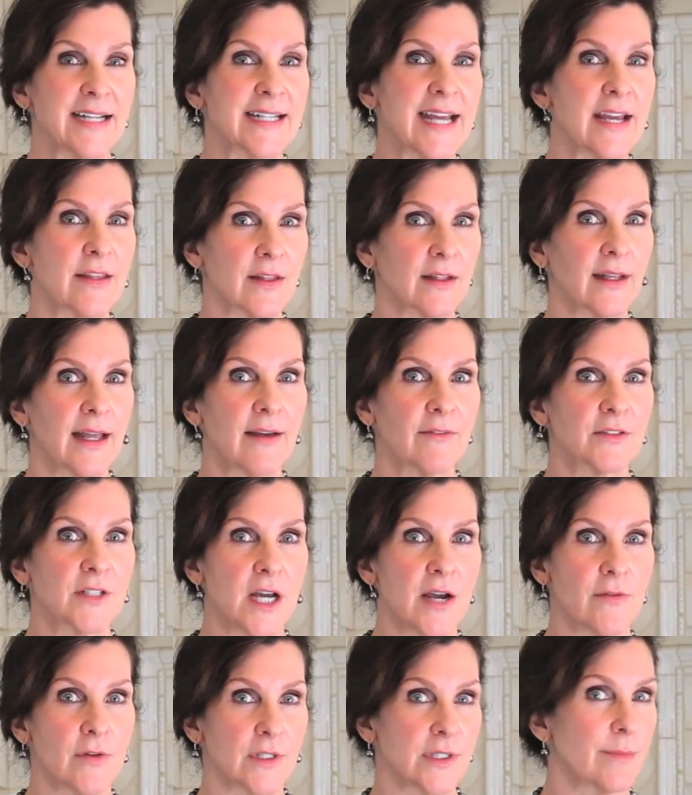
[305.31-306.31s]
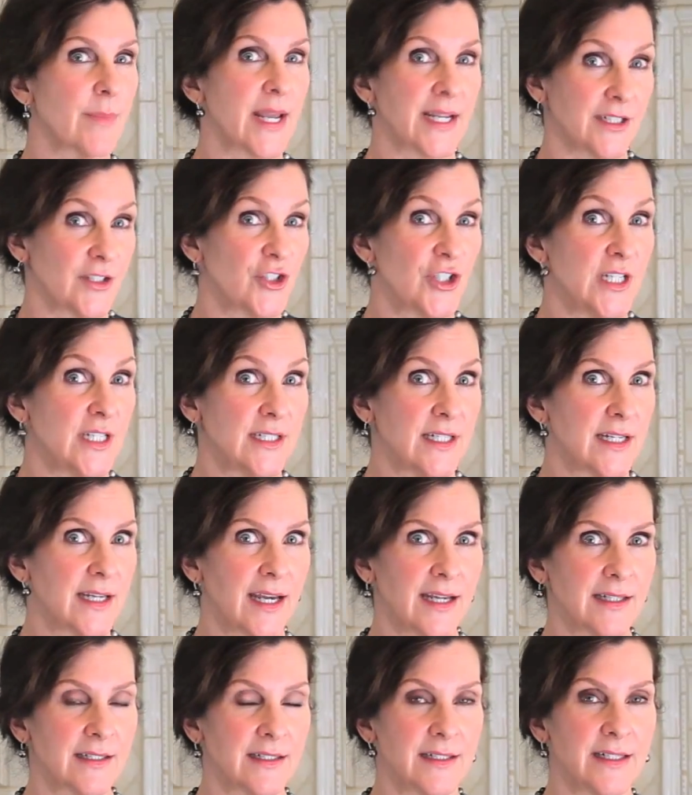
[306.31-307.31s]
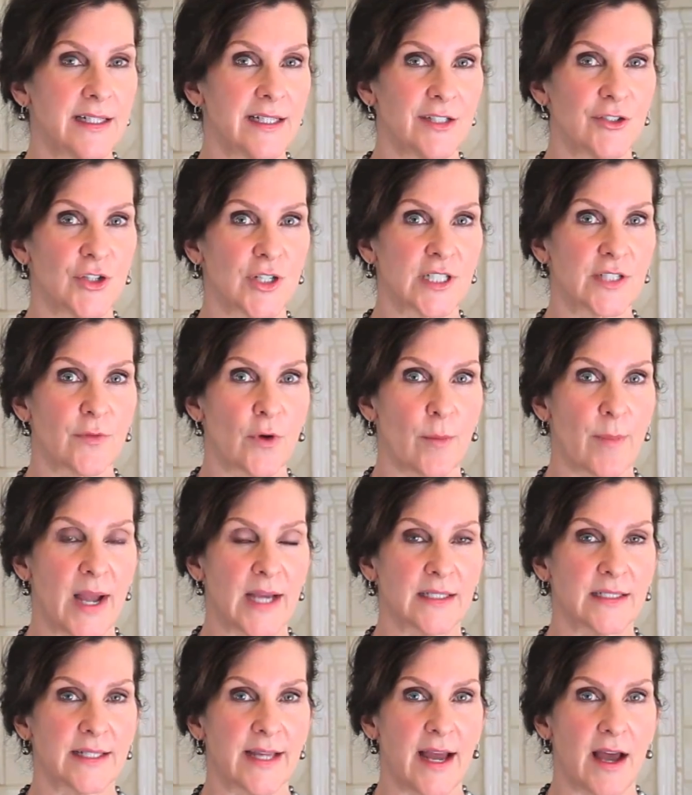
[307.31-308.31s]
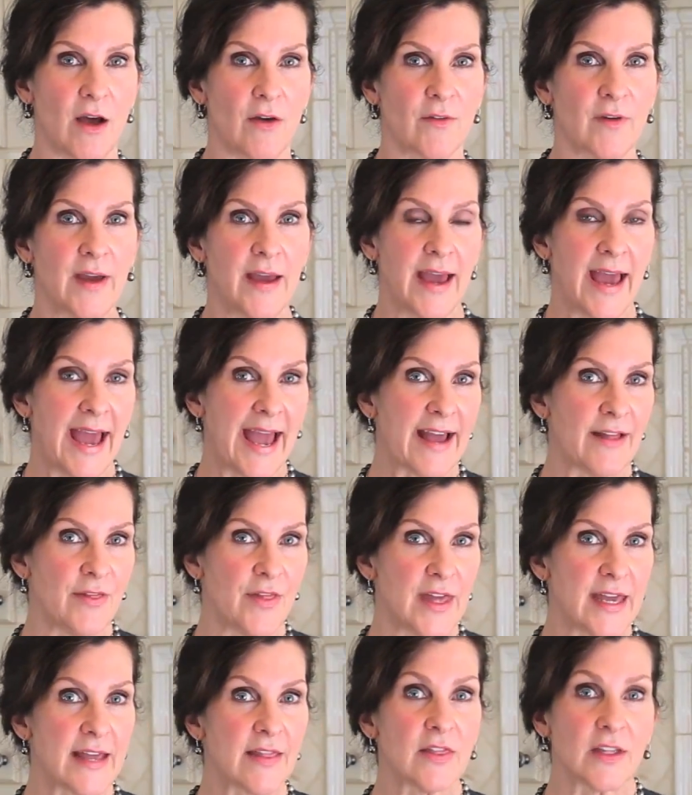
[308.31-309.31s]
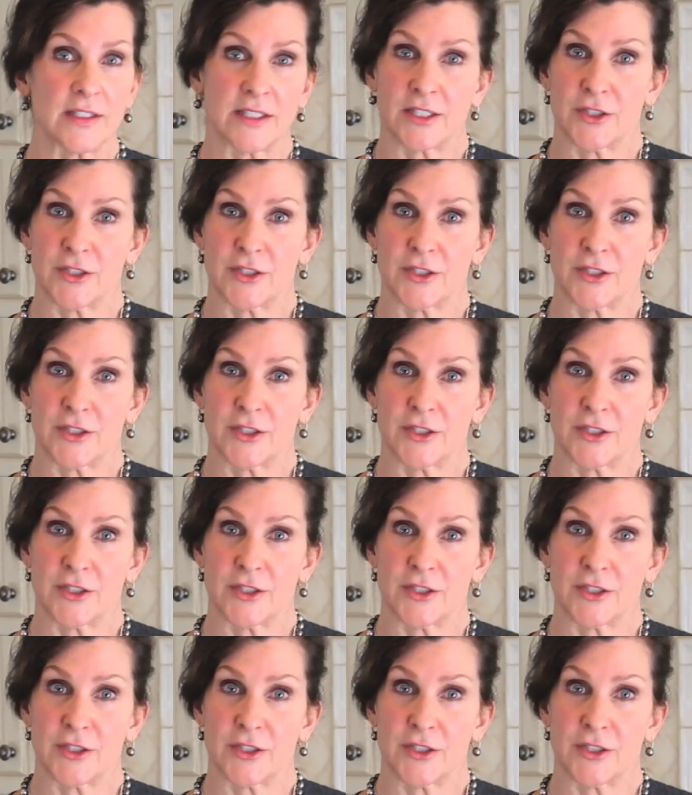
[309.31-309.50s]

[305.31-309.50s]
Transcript: and take the leftovers and make a cheesy quesadilla just for myself. And then the